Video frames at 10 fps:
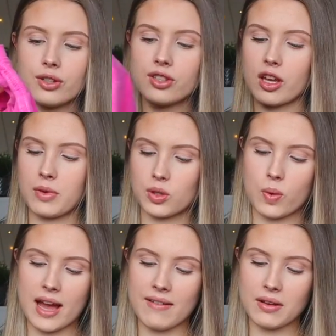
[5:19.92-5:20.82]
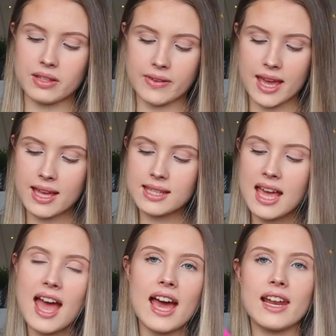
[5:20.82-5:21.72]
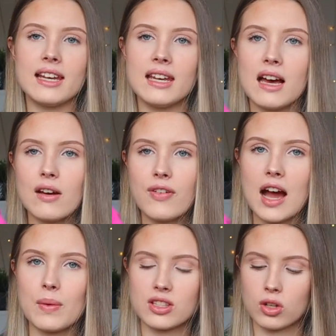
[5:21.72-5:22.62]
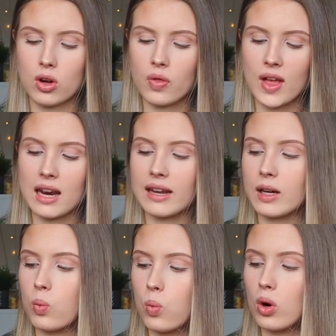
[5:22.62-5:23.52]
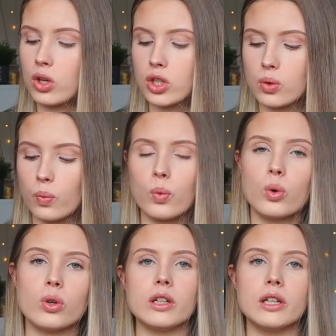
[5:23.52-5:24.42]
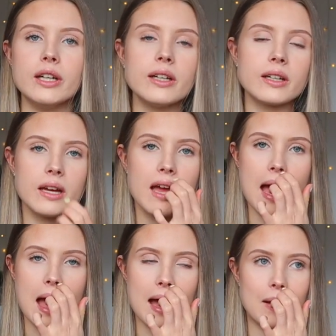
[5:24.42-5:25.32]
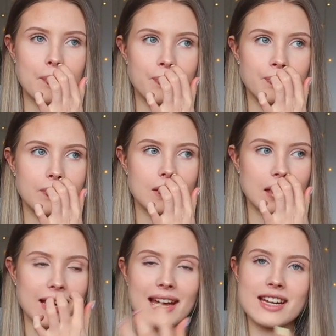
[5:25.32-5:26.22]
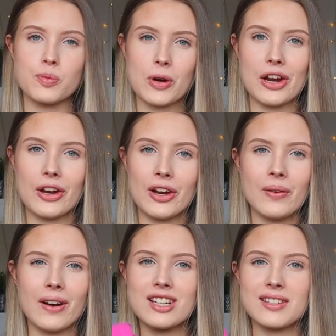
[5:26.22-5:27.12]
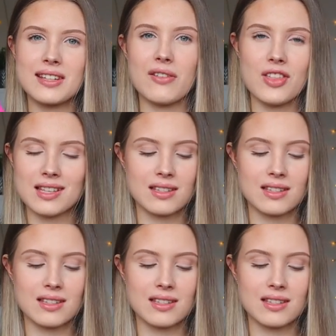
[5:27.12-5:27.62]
got so much wear out of it, and I love how it's got that like washed worn look. Like, and it's brand new. I just love that